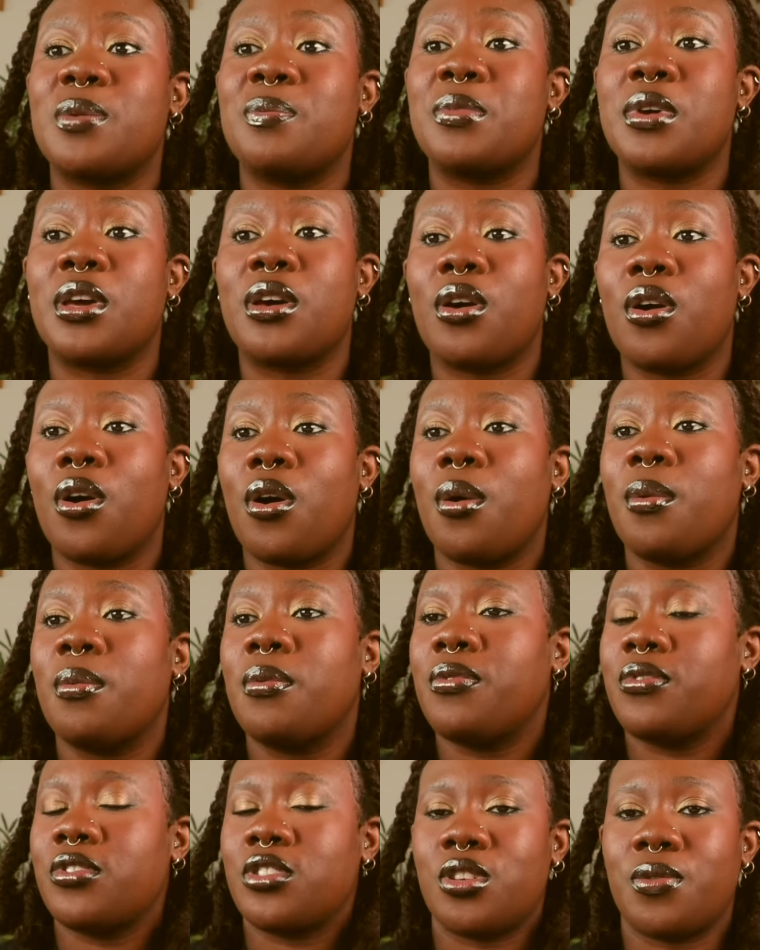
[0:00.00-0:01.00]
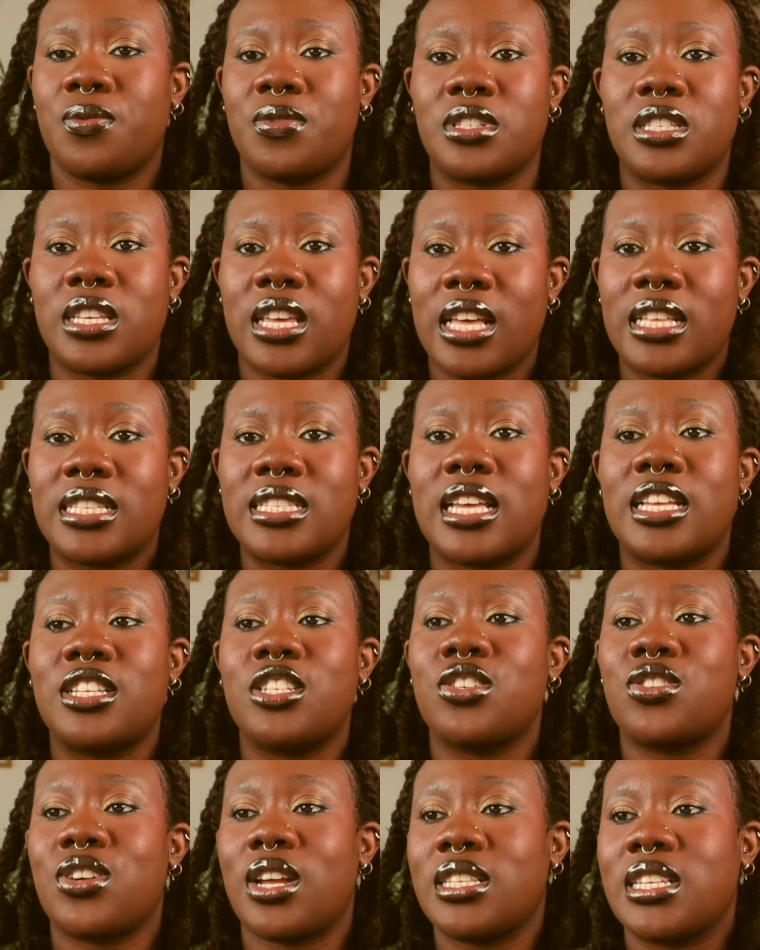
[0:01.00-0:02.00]
become sophisticated
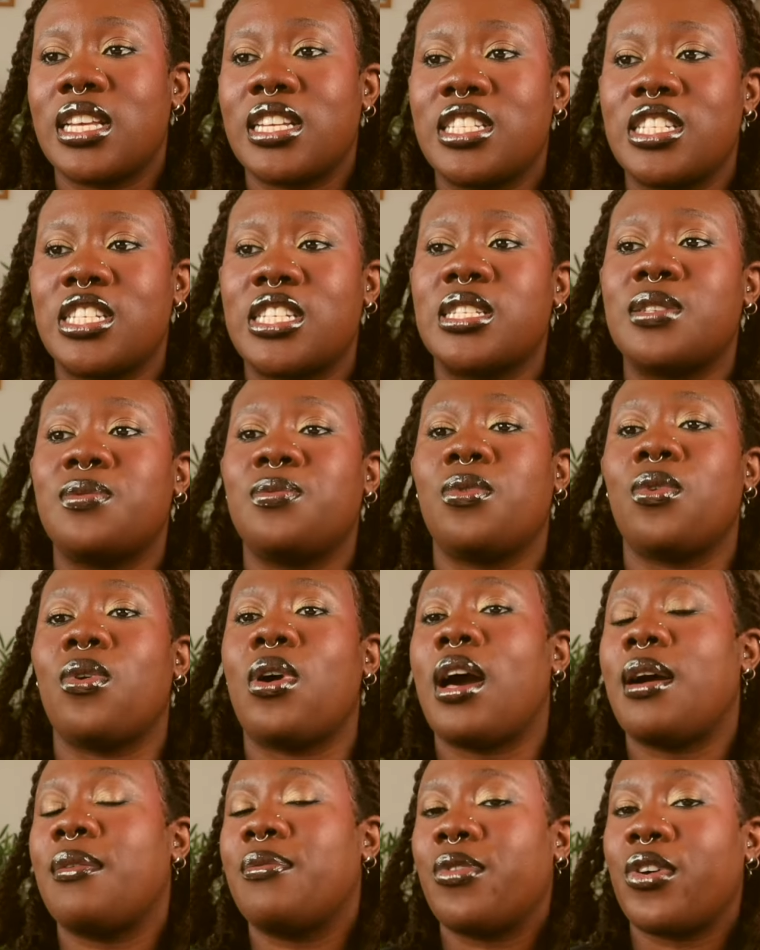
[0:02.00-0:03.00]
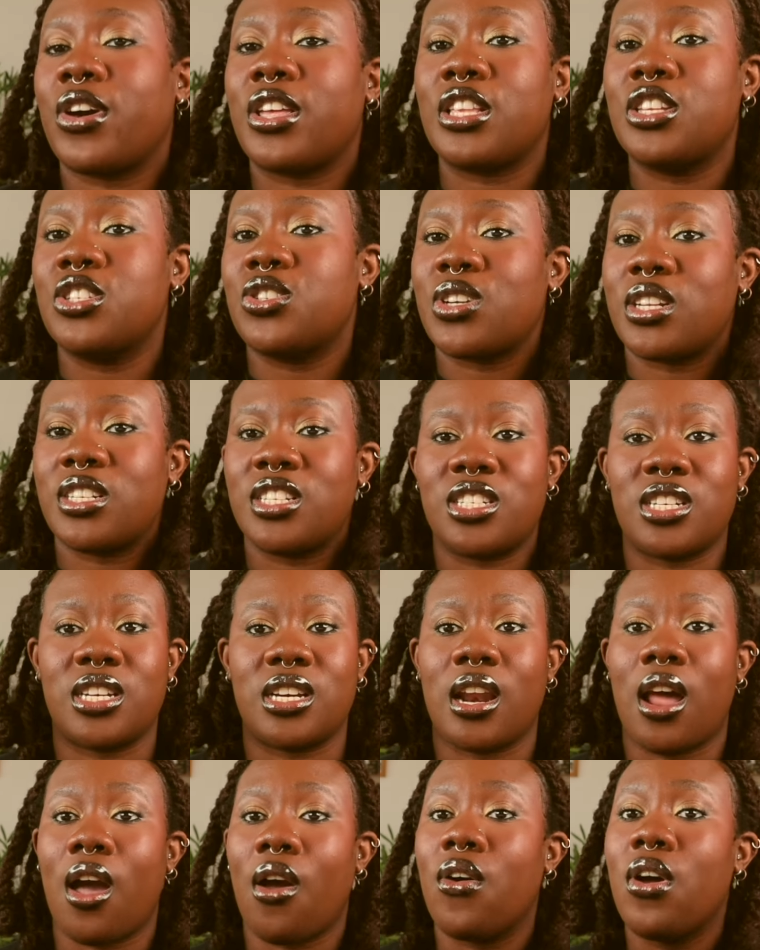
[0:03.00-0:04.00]
strategies for avoiding
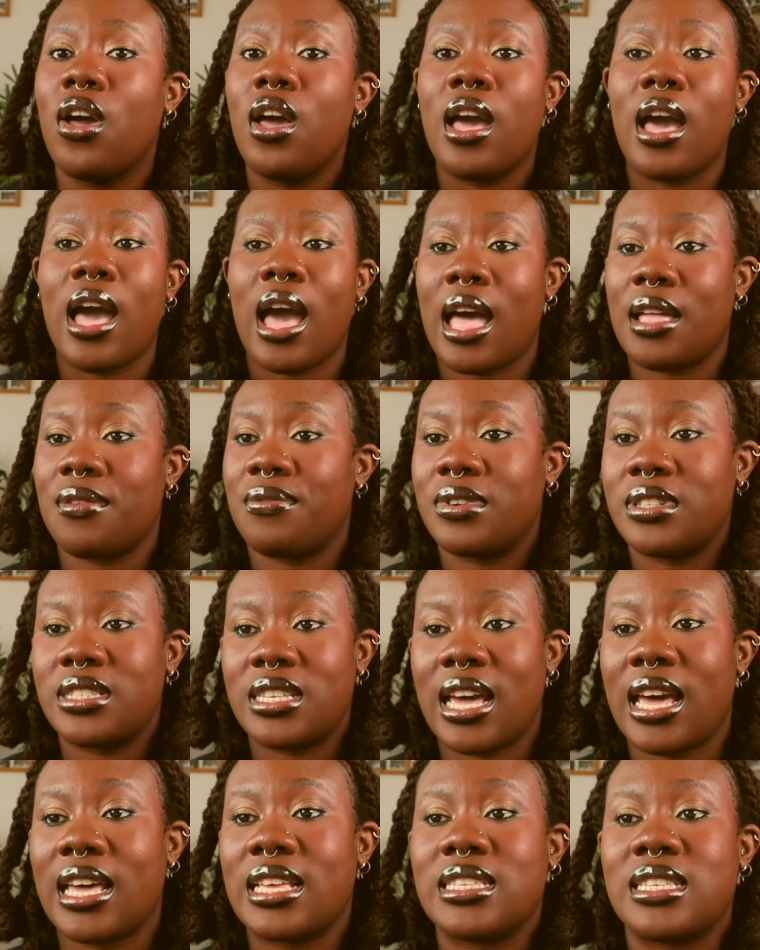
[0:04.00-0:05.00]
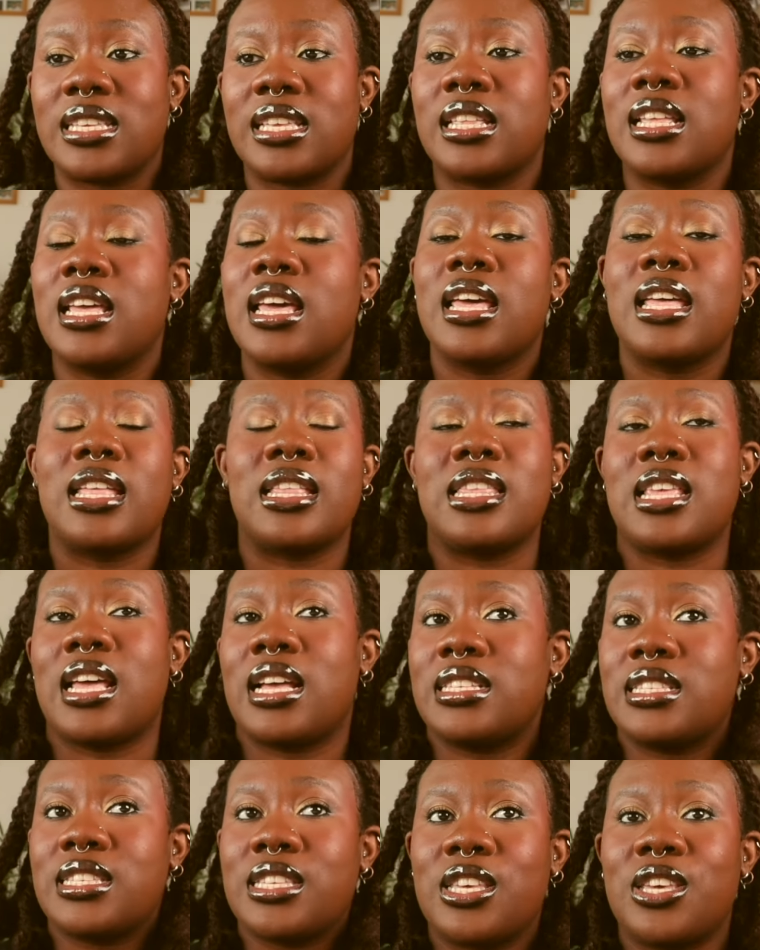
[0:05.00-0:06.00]
traditional advertising. They are
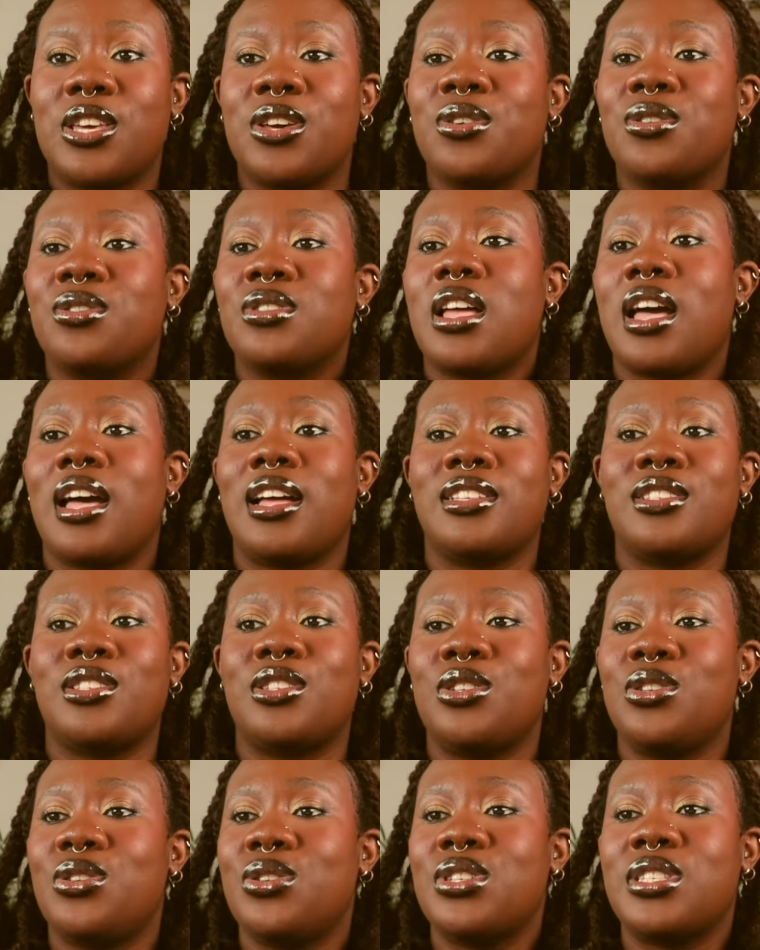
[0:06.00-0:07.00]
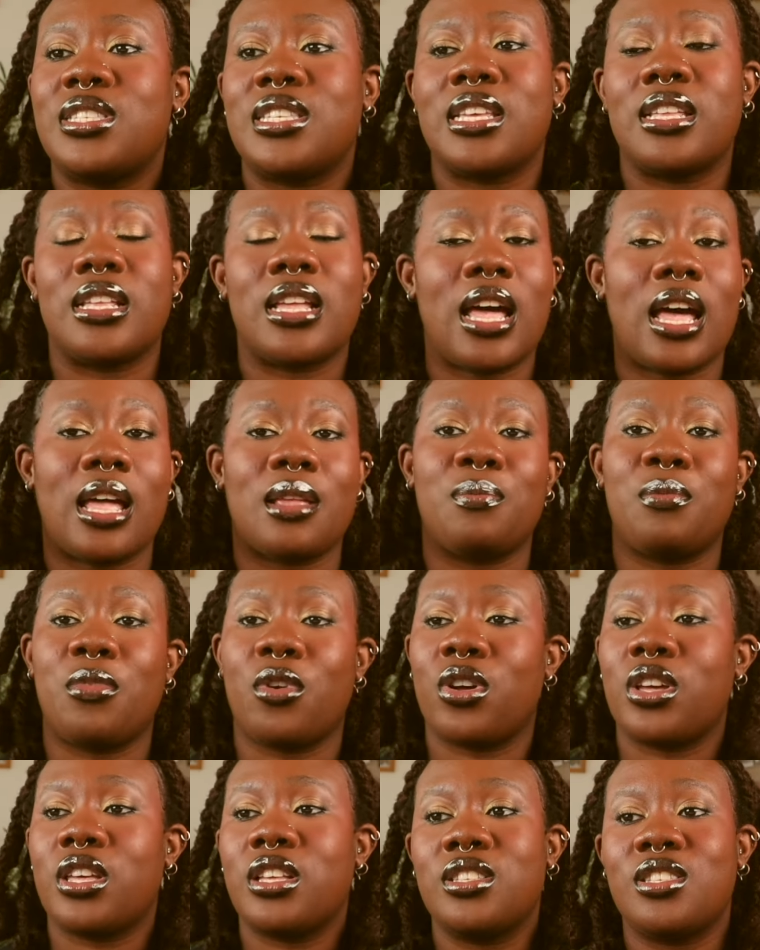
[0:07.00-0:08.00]
skilled at using ad
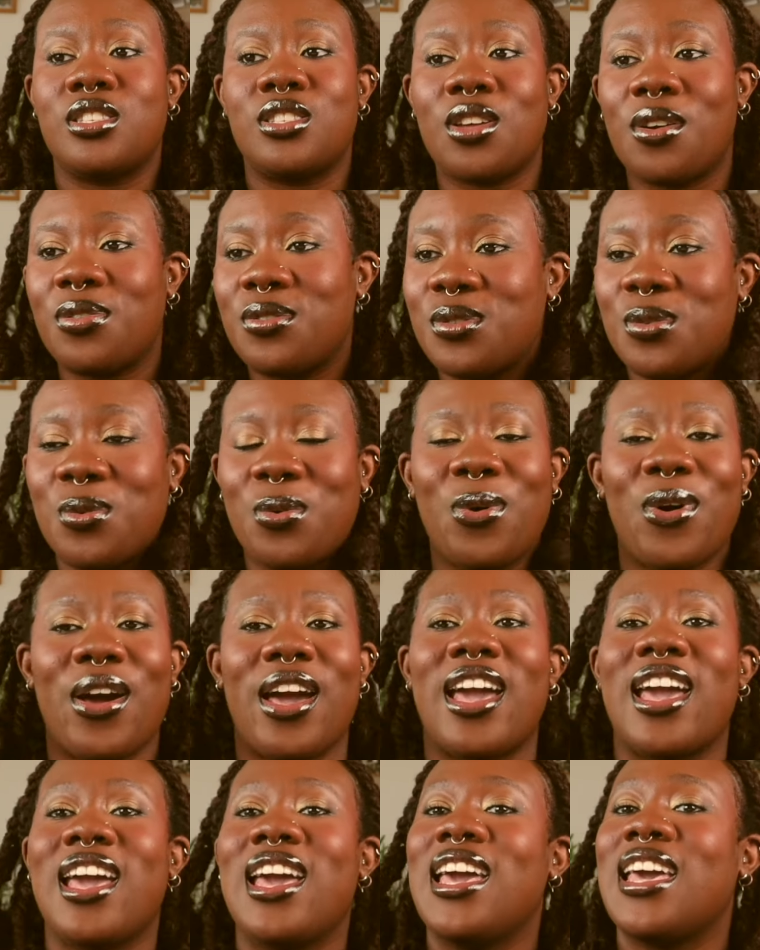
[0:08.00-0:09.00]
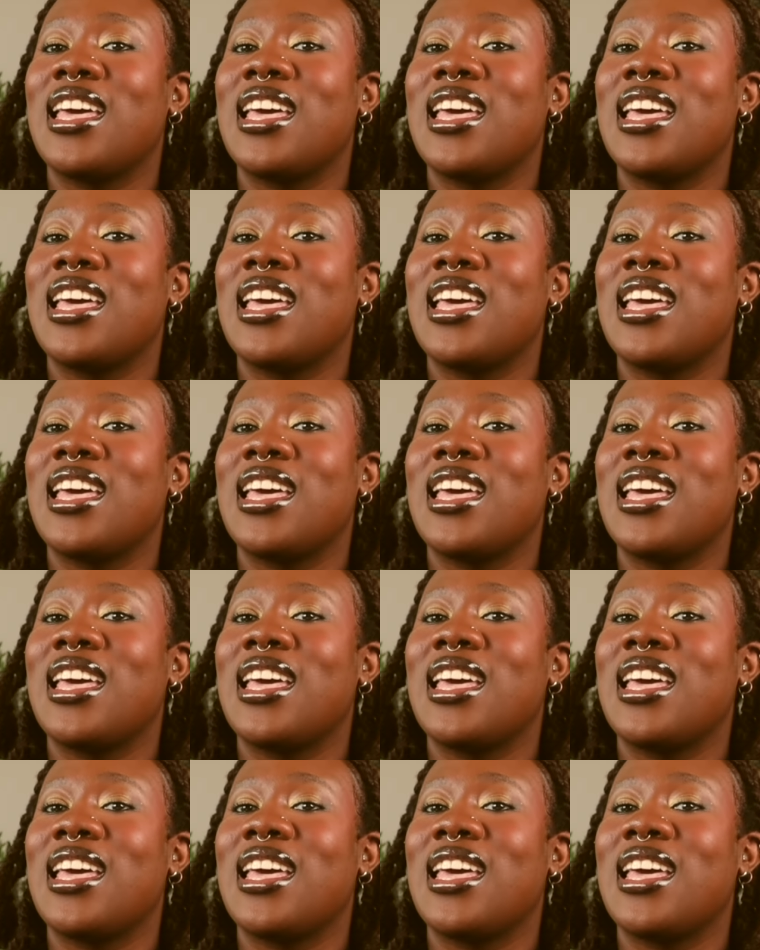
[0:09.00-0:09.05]
blocking software.